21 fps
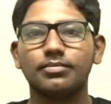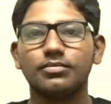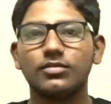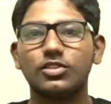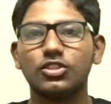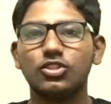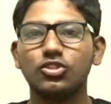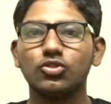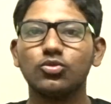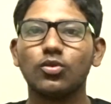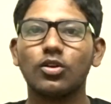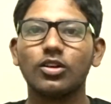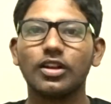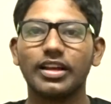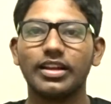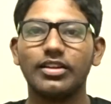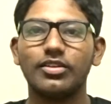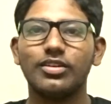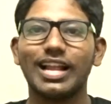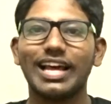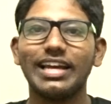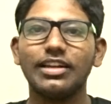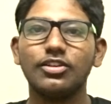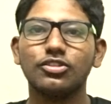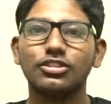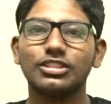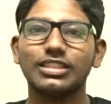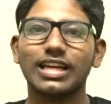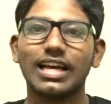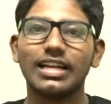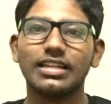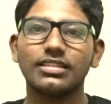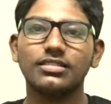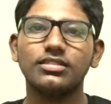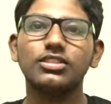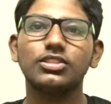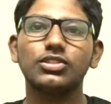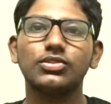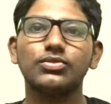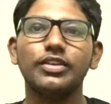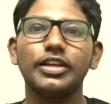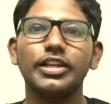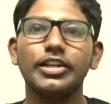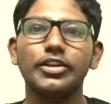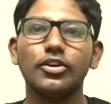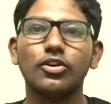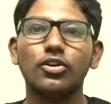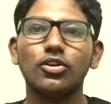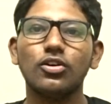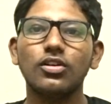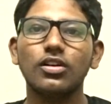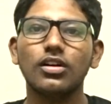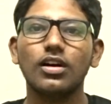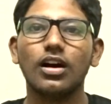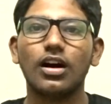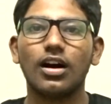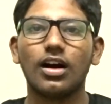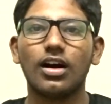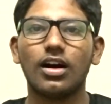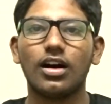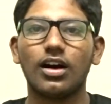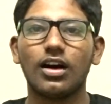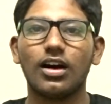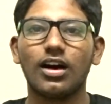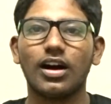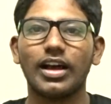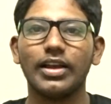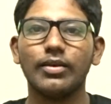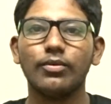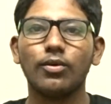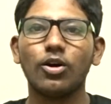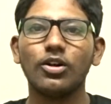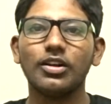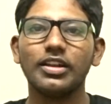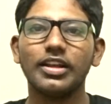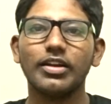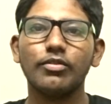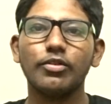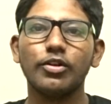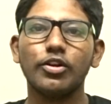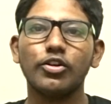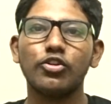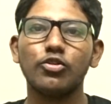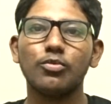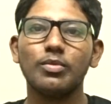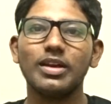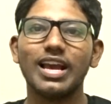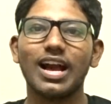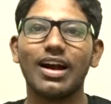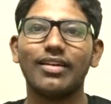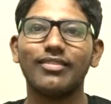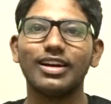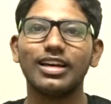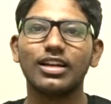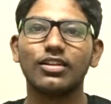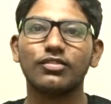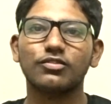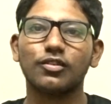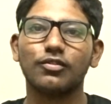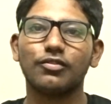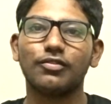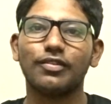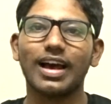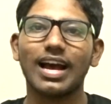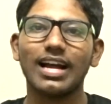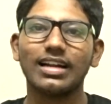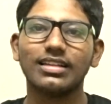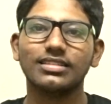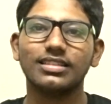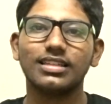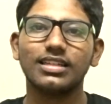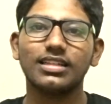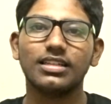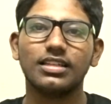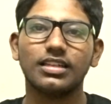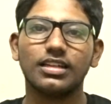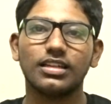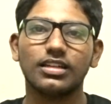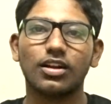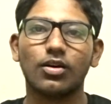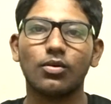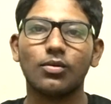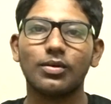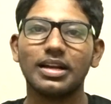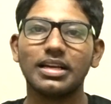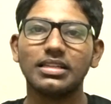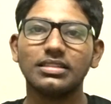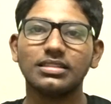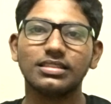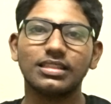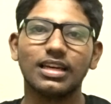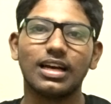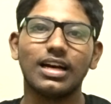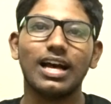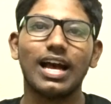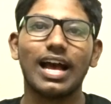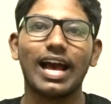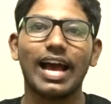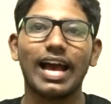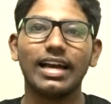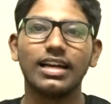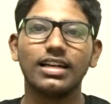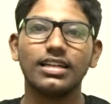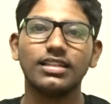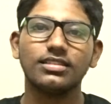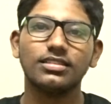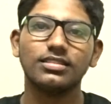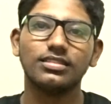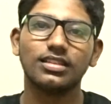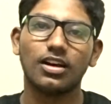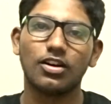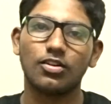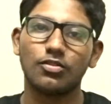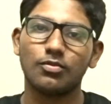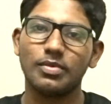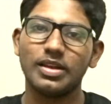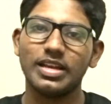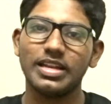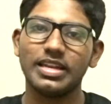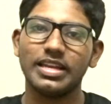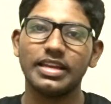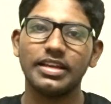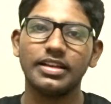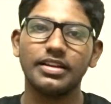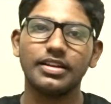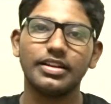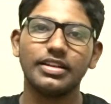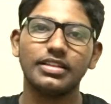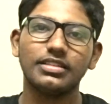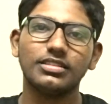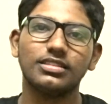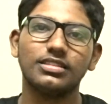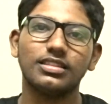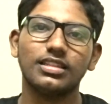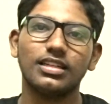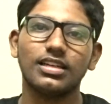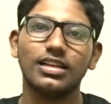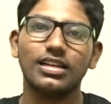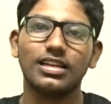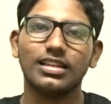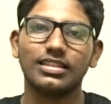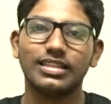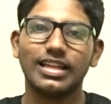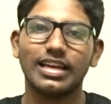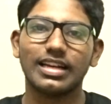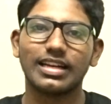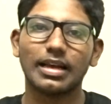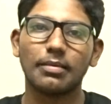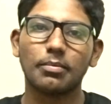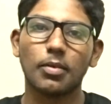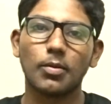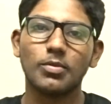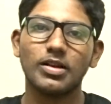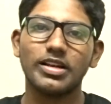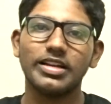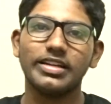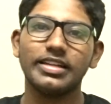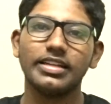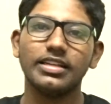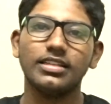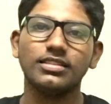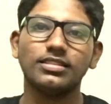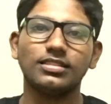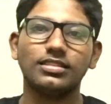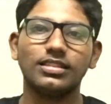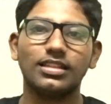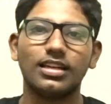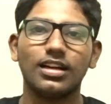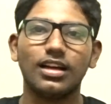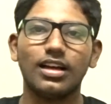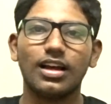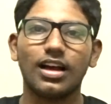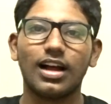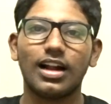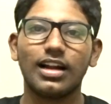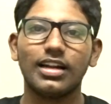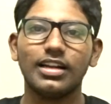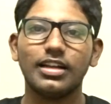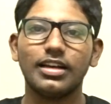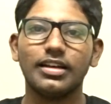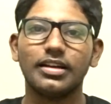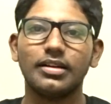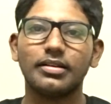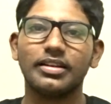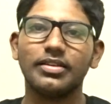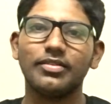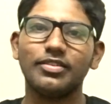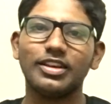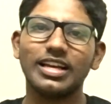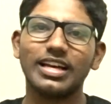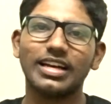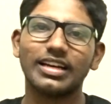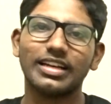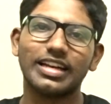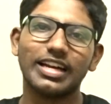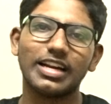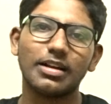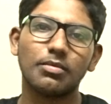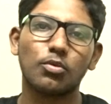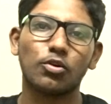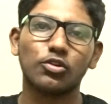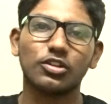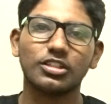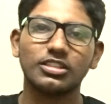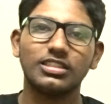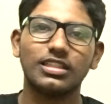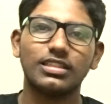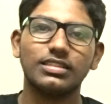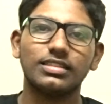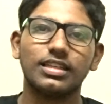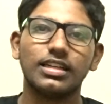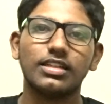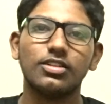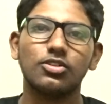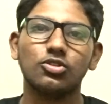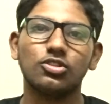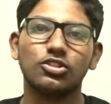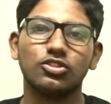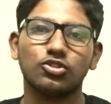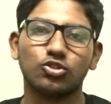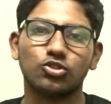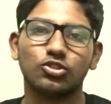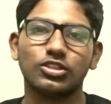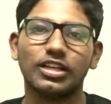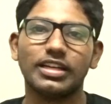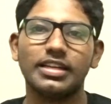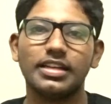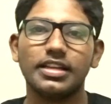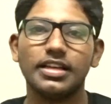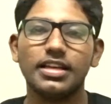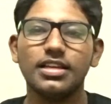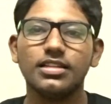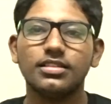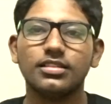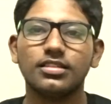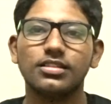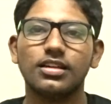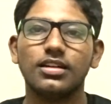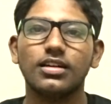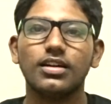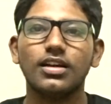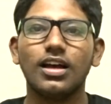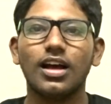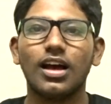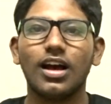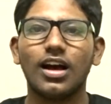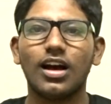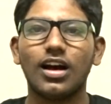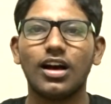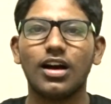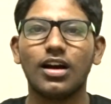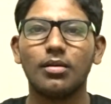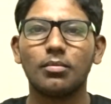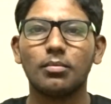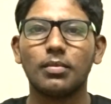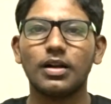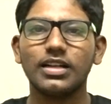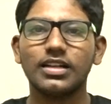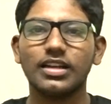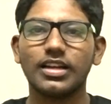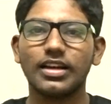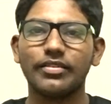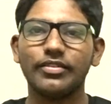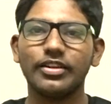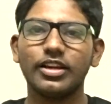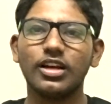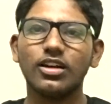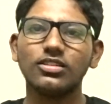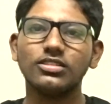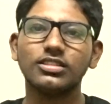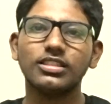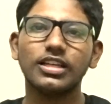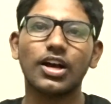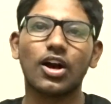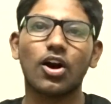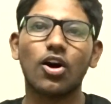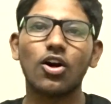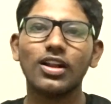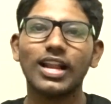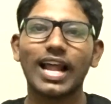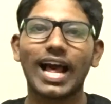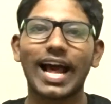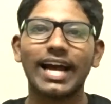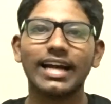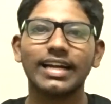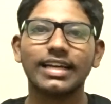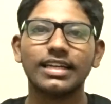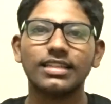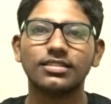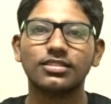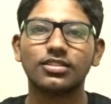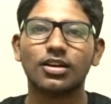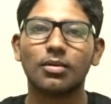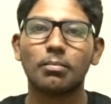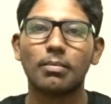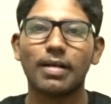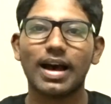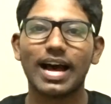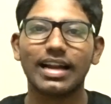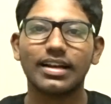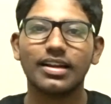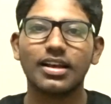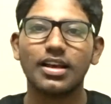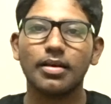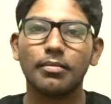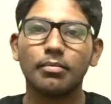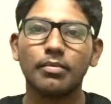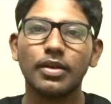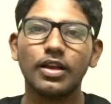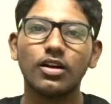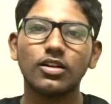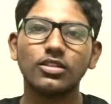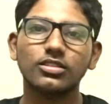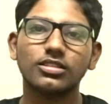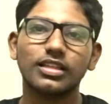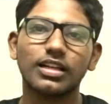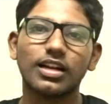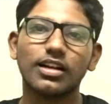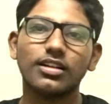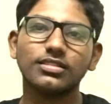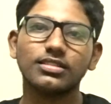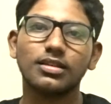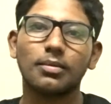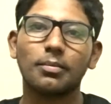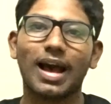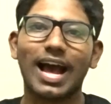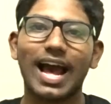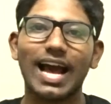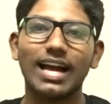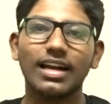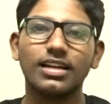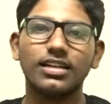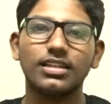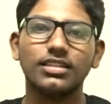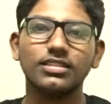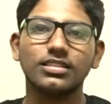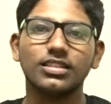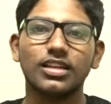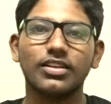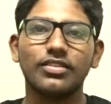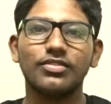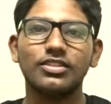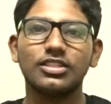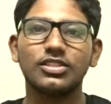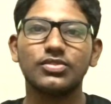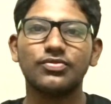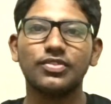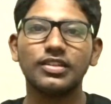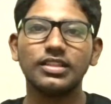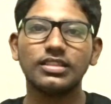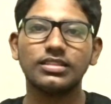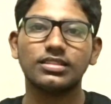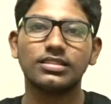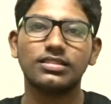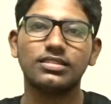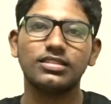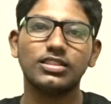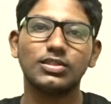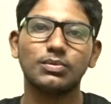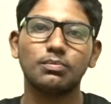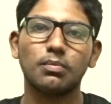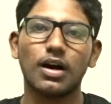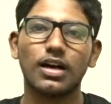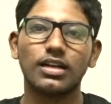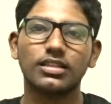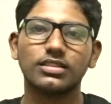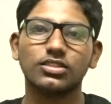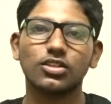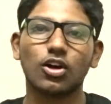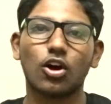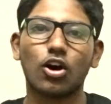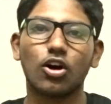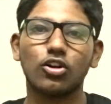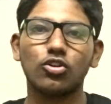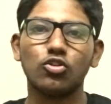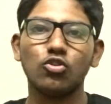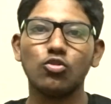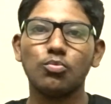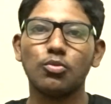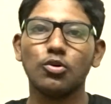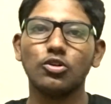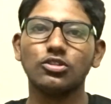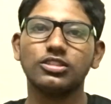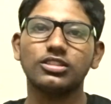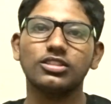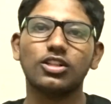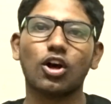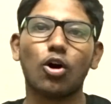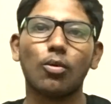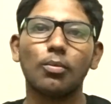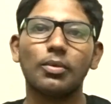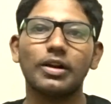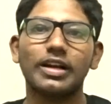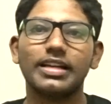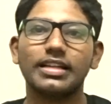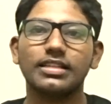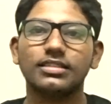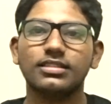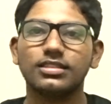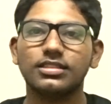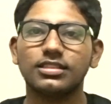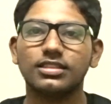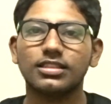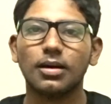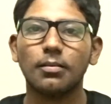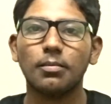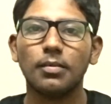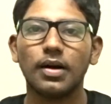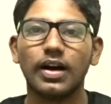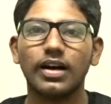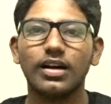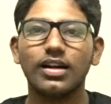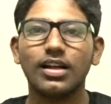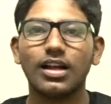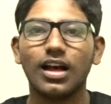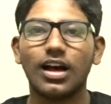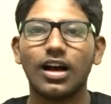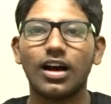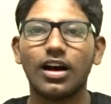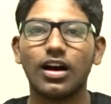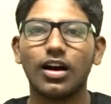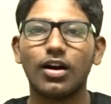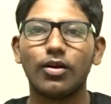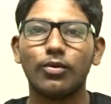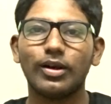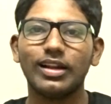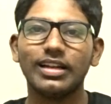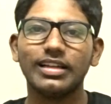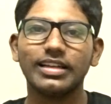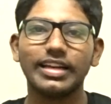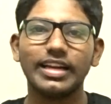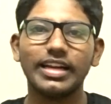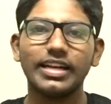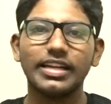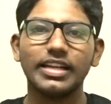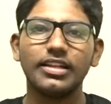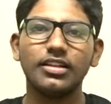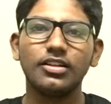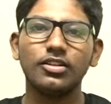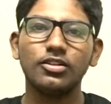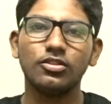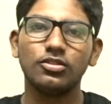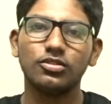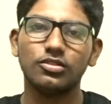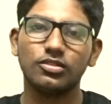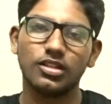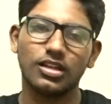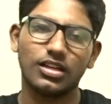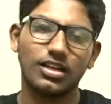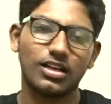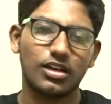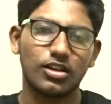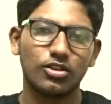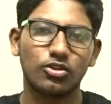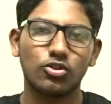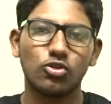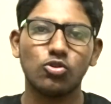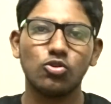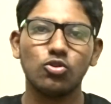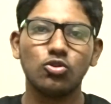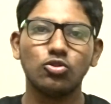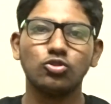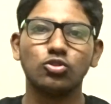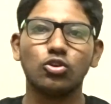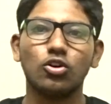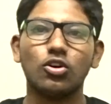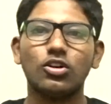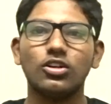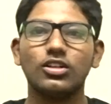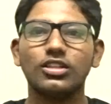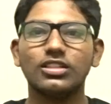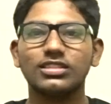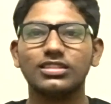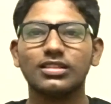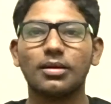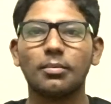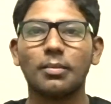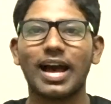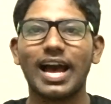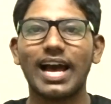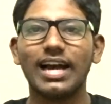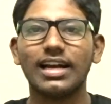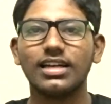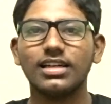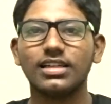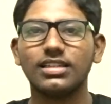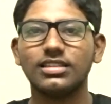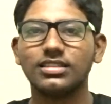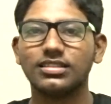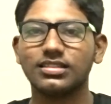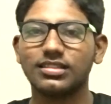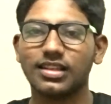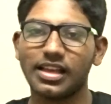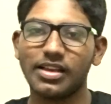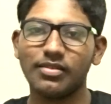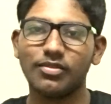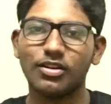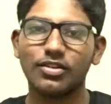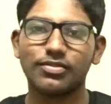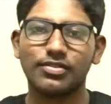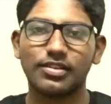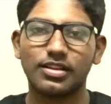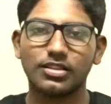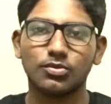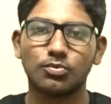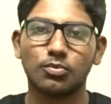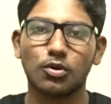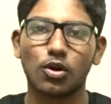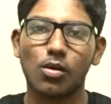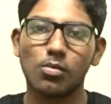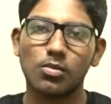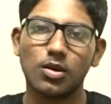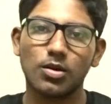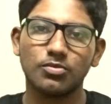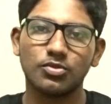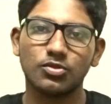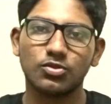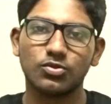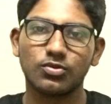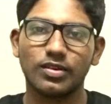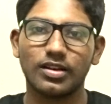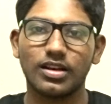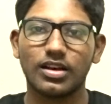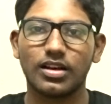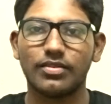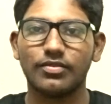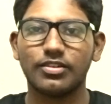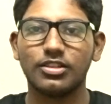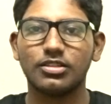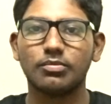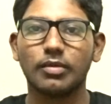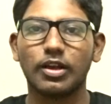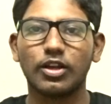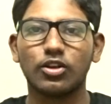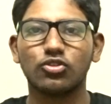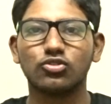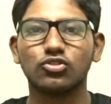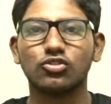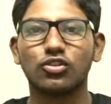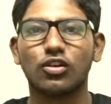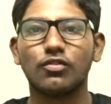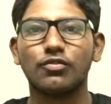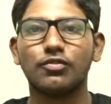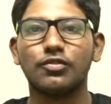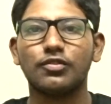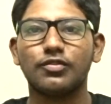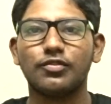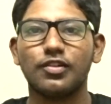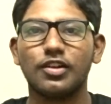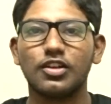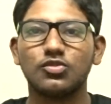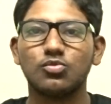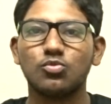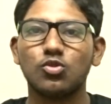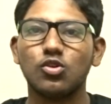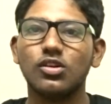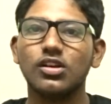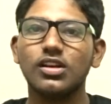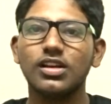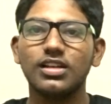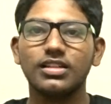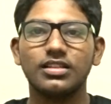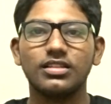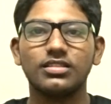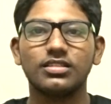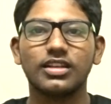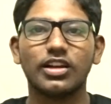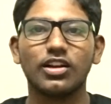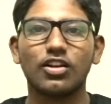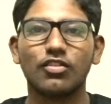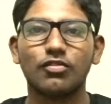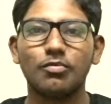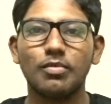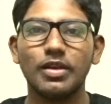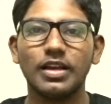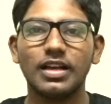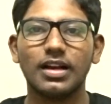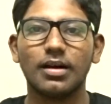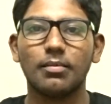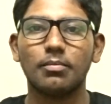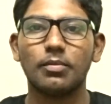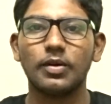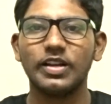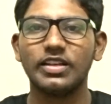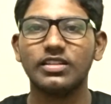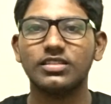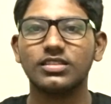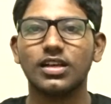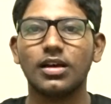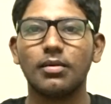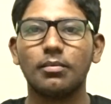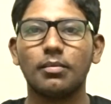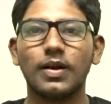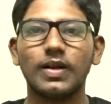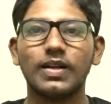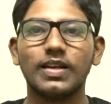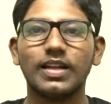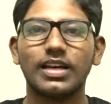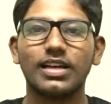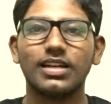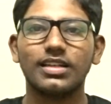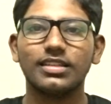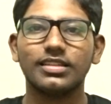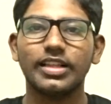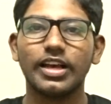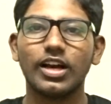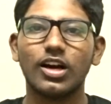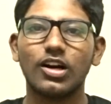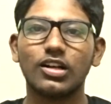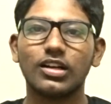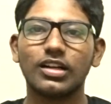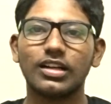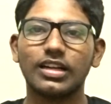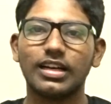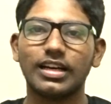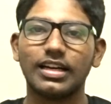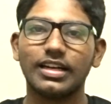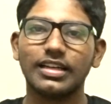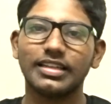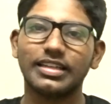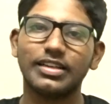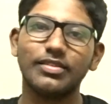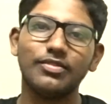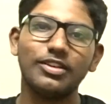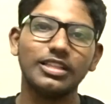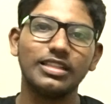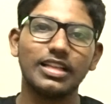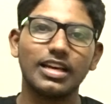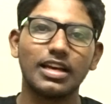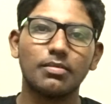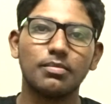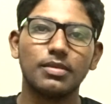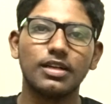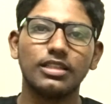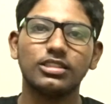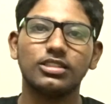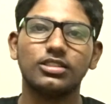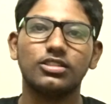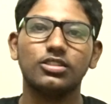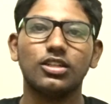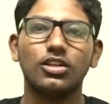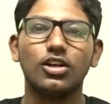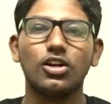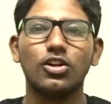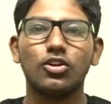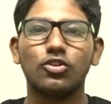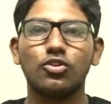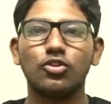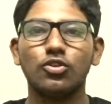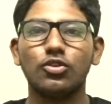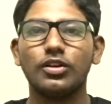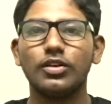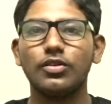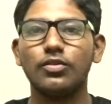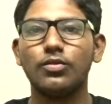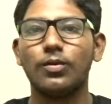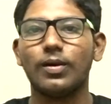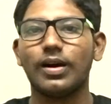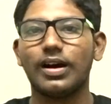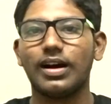This is what I'd like to share in this video. I want everyone to be aware of the fact that nowadays hackers have been increased their capabilities and giving a great potential threat to the societies. But we can't say all hackers are bad, because there are some hackers which fix these bugs or loopholes in the operating system. While creating to do so, some hackers even face problems with Microsoft, Facebook, these kind of big companies. But they are giving their best to give